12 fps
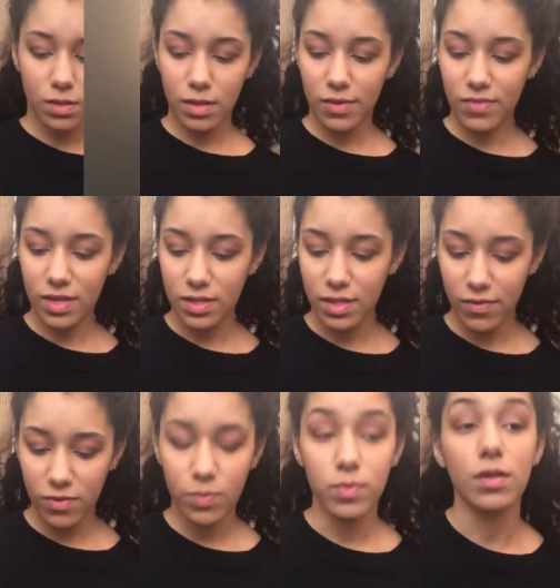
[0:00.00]
god. I've like
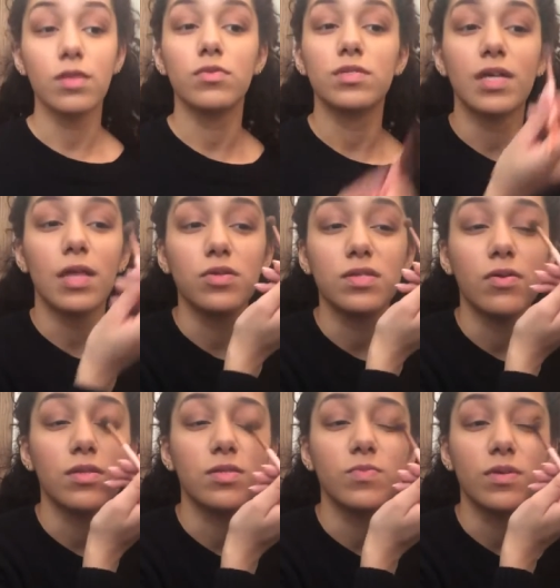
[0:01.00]
never played with shadows that
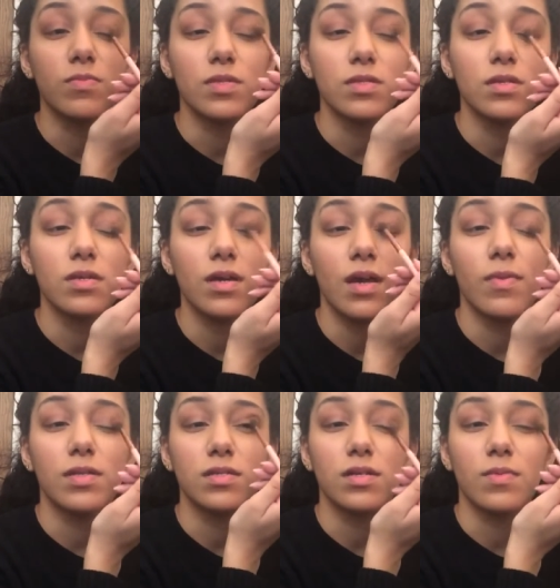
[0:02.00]
were this pigmented and you're
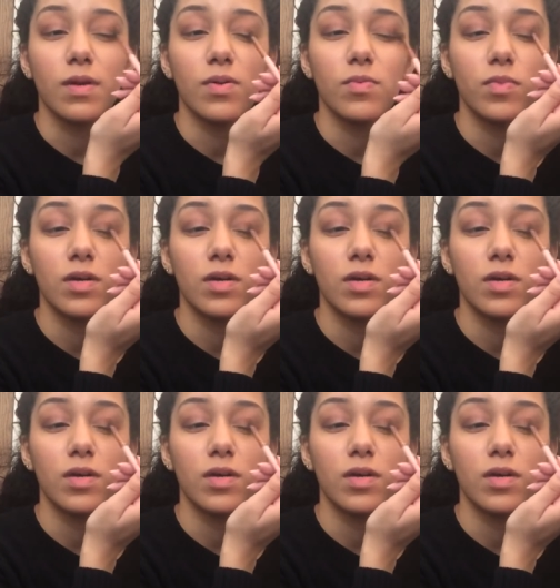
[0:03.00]
about to come at me,